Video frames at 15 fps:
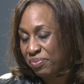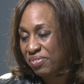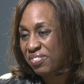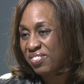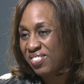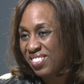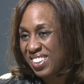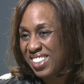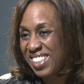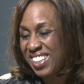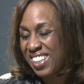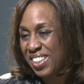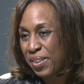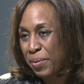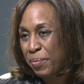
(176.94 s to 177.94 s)
And you
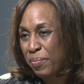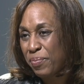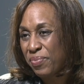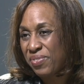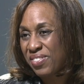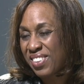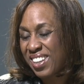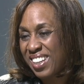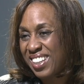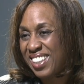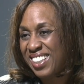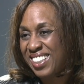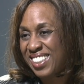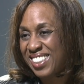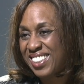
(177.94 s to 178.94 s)
cite a couple of
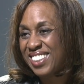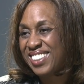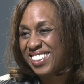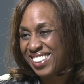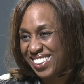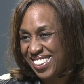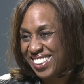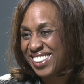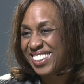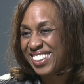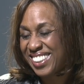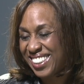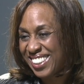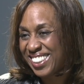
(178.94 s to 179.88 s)
theories uh,